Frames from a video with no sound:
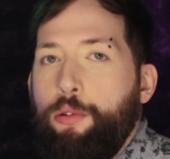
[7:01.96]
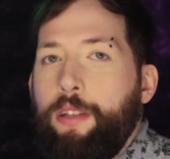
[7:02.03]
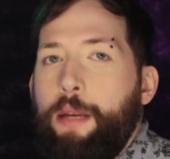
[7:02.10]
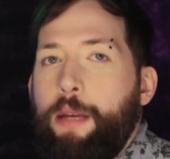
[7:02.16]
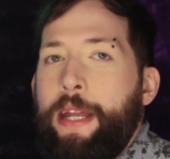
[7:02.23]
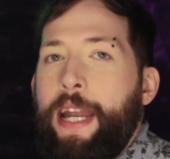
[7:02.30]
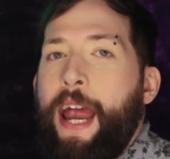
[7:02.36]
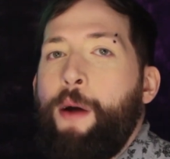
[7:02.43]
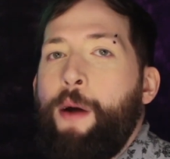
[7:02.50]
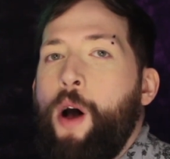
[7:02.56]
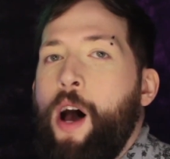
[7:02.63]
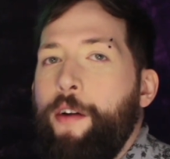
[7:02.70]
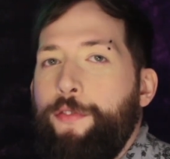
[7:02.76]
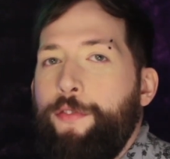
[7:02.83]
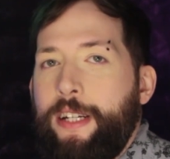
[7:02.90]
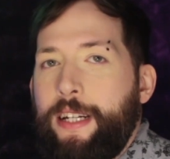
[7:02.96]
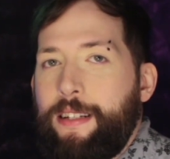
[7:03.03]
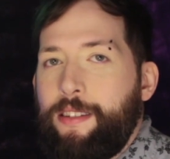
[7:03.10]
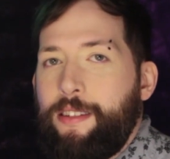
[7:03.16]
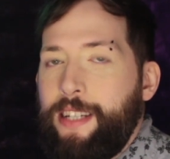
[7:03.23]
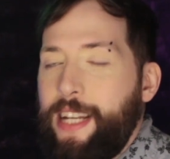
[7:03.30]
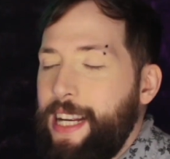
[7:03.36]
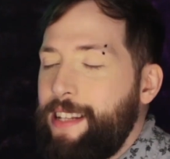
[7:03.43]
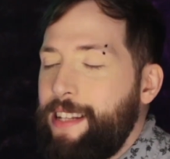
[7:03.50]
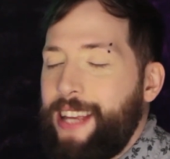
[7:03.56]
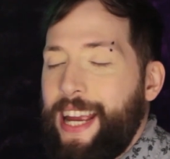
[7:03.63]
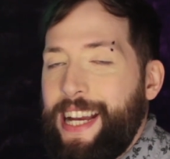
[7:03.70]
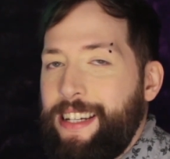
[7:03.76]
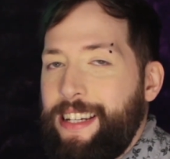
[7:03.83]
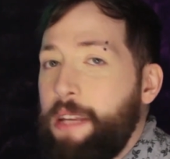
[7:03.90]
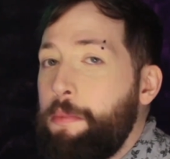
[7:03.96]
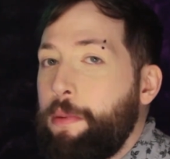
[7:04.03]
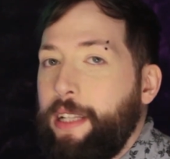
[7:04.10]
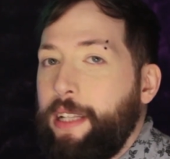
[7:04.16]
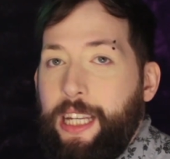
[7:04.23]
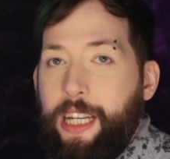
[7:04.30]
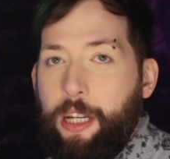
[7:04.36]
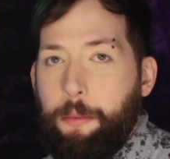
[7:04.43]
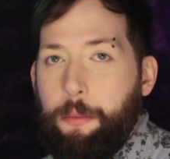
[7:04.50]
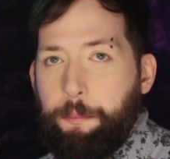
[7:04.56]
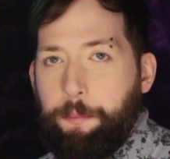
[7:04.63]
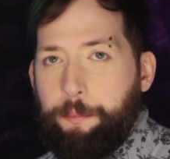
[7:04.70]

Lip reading: to limit how often it needs a deep clean.